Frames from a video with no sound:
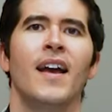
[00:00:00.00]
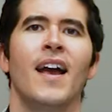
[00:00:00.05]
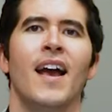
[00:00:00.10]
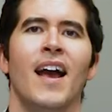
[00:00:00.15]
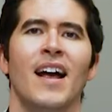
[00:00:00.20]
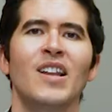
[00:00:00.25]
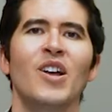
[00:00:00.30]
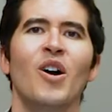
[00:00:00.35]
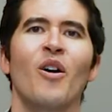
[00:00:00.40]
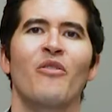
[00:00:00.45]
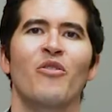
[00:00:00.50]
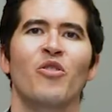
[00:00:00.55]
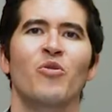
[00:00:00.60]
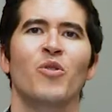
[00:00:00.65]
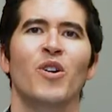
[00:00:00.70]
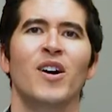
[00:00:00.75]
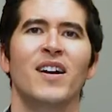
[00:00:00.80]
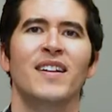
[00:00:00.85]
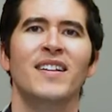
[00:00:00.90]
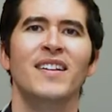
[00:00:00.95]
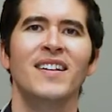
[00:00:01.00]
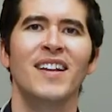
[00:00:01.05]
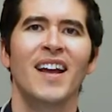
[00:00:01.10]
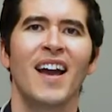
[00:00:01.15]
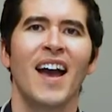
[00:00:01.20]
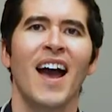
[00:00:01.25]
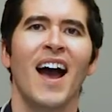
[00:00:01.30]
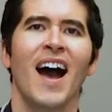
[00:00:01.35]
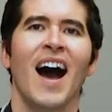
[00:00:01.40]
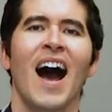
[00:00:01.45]
Hello everyone.
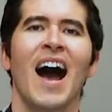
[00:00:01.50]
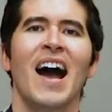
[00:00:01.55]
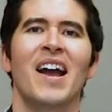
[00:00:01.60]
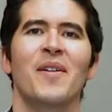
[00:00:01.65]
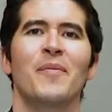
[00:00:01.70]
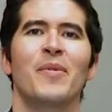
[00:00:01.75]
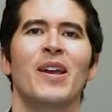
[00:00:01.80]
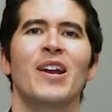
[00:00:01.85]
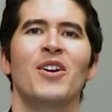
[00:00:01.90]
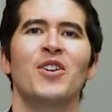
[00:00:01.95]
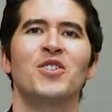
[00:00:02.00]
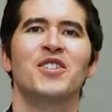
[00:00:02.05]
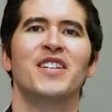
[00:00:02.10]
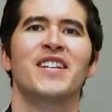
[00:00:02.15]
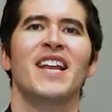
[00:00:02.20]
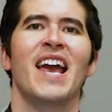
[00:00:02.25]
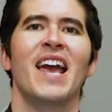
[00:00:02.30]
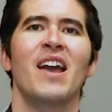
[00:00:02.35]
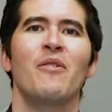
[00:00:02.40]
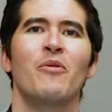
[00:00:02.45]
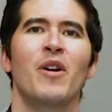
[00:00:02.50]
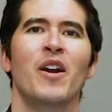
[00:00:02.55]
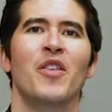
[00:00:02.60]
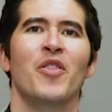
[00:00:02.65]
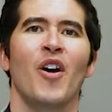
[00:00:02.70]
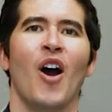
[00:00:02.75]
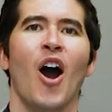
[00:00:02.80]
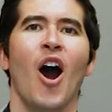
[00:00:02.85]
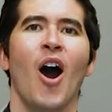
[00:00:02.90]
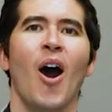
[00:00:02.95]
I am here today with
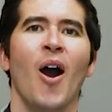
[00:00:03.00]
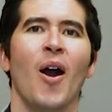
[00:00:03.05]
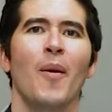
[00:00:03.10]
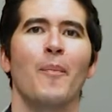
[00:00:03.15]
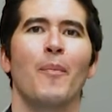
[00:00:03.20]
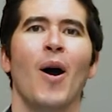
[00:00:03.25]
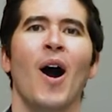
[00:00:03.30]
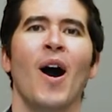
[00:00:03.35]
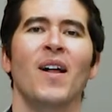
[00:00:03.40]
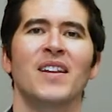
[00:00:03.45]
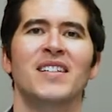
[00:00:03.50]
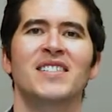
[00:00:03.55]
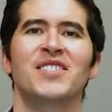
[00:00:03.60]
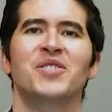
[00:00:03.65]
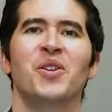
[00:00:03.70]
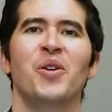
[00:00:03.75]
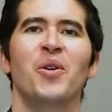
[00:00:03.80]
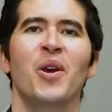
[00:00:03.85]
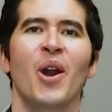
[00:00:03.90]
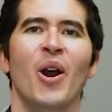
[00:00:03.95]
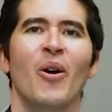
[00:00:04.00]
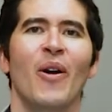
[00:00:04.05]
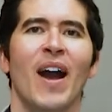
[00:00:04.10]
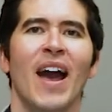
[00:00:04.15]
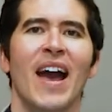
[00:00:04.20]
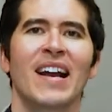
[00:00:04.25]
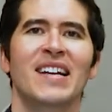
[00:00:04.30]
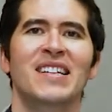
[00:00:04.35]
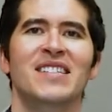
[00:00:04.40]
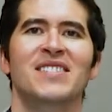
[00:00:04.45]
our Poly Studio
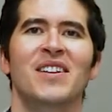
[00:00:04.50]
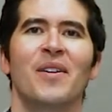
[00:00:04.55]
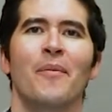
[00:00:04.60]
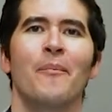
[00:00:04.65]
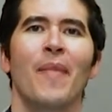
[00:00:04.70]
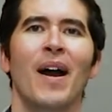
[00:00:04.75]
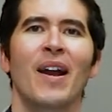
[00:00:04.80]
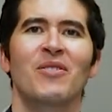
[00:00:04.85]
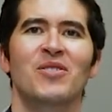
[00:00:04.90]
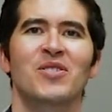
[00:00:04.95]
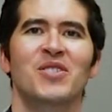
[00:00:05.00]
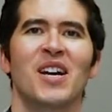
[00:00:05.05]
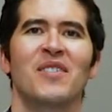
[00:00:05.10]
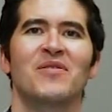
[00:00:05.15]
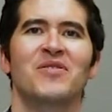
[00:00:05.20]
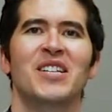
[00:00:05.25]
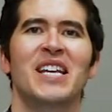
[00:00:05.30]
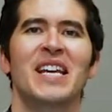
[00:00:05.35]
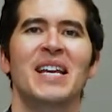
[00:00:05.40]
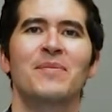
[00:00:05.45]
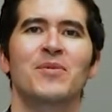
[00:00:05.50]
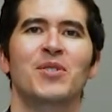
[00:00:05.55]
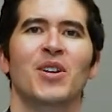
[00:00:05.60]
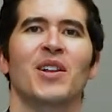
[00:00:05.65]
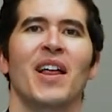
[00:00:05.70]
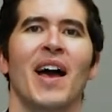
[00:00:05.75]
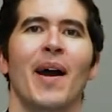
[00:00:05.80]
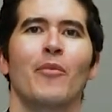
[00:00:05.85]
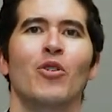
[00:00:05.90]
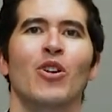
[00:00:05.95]
X Microsoft Teams
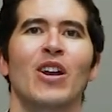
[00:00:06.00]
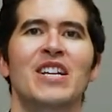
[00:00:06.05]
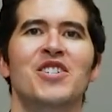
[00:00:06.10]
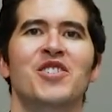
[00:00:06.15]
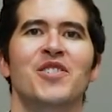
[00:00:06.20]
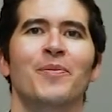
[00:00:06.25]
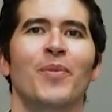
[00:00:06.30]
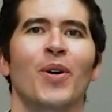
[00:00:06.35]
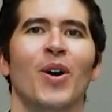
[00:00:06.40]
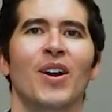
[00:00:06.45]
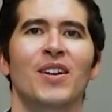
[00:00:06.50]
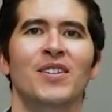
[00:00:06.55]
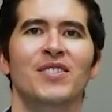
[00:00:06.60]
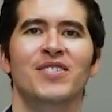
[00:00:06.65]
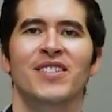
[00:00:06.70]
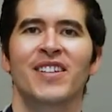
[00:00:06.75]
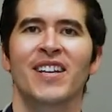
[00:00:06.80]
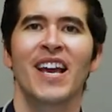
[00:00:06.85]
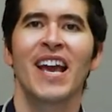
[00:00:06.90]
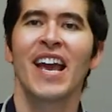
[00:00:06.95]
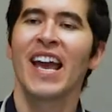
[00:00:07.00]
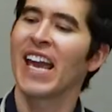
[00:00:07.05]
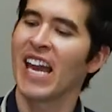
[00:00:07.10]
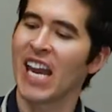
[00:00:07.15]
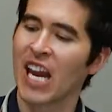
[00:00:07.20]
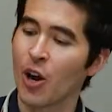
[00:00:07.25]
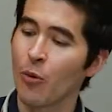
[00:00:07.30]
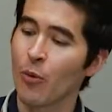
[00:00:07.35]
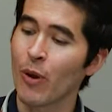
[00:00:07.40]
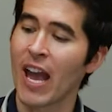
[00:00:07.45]
collaboration bars.
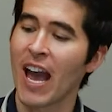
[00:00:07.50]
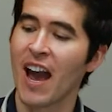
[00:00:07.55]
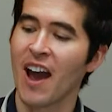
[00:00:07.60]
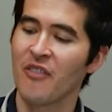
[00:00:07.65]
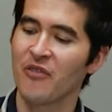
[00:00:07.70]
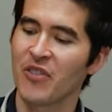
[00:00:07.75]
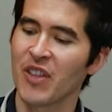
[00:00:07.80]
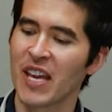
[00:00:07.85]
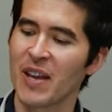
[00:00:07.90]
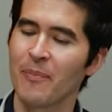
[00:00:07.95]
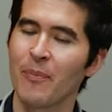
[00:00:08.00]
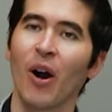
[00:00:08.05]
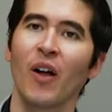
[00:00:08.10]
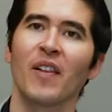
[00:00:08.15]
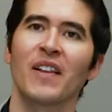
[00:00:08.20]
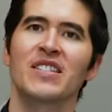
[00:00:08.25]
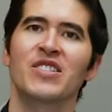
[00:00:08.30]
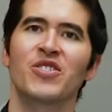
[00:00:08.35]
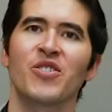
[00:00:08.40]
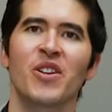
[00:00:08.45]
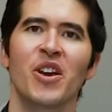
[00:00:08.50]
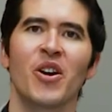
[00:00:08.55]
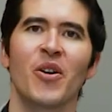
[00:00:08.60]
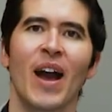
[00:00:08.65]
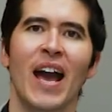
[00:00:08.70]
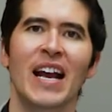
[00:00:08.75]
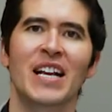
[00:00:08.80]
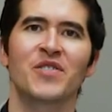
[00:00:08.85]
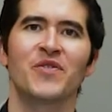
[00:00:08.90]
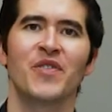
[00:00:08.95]
Here we have the Poly Studio
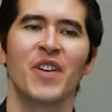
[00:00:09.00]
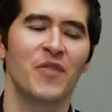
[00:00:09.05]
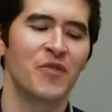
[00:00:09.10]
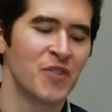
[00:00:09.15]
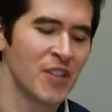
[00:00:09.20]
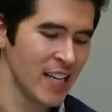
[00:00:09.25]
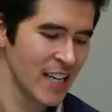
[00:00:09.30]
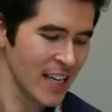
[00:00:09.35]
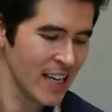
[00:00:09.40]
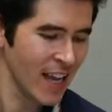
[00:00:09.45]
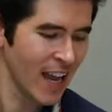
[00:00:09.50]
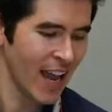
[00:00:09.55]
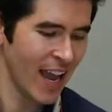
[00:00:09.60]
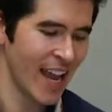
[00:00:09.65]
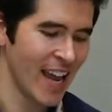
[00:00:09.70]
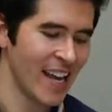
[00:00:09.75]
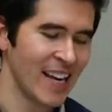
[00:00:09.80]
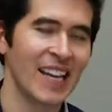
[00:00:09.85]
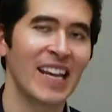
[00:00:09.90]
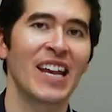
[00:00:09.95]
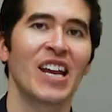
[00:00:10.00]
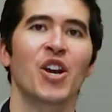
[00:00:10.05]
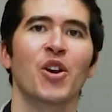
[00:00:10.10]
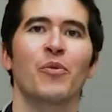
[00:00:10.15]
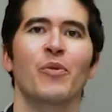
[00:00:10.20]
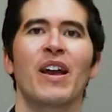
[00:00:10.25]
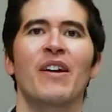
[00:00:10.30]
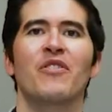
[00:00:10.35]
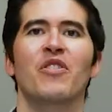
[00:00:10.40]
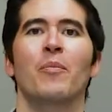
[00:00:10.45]
X50 and here
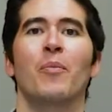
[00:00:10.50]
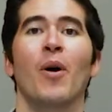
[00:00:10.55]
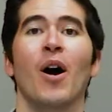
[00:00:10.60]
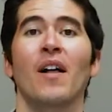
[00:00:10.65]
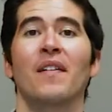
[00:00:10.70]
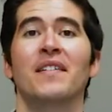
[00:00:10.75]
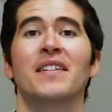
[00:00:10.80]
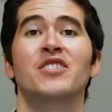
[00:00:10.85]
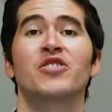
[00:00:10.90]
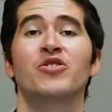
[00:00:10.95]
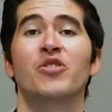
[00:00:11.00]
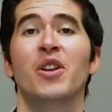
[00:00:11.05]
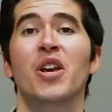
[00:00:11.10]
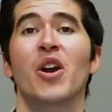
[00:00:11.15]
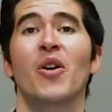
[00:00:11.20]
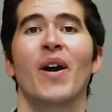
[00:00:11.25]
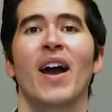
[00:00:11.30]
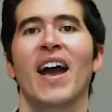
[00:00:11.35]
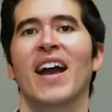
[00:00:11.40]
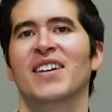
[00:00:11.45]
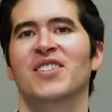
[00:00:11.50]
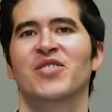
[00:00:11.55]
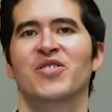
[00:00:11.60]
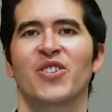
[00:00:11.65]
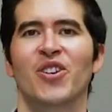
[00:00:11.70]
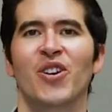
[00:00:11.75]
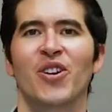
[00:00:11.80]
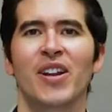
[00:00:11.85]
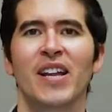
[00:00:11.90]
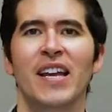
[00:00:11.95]
we have the Poly Studio
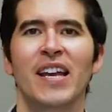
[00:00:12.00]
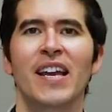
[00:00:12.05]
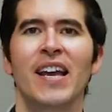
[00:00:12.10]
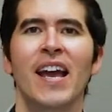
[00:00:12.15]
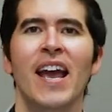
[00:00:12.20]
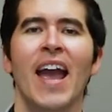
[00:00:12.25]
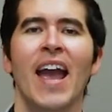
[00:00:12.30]
X30,